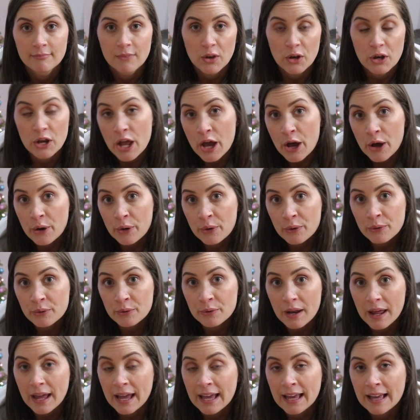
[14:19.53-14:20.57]

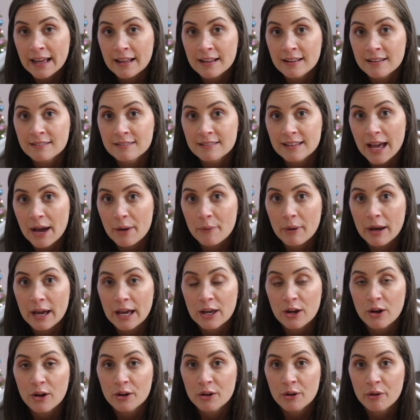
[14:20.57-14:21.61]
known and that
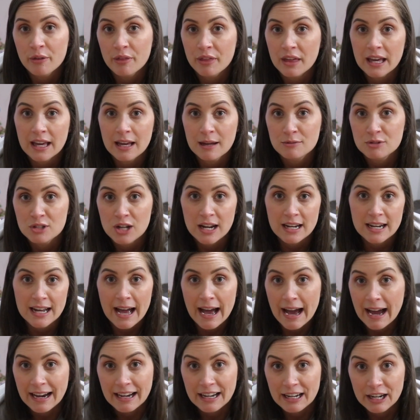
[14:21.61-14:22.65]
way y'all don't think I'm trying to
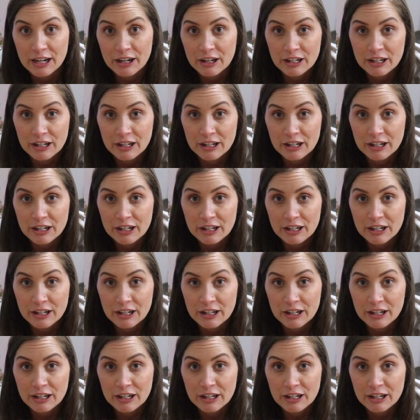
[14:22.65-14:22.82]
hide it